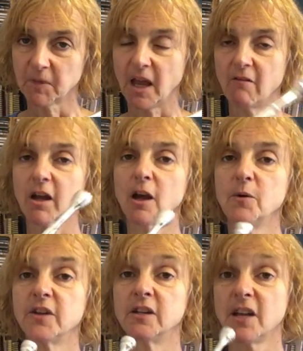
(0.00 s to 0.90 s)
Here I go
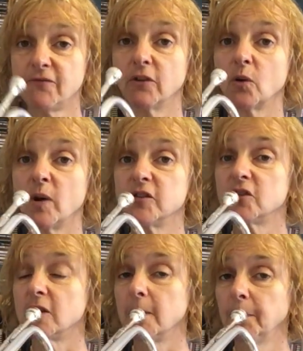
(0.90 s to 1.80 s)
with a different
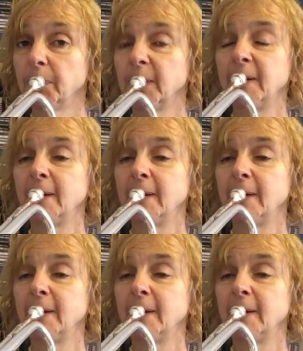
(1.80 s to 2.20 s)
question.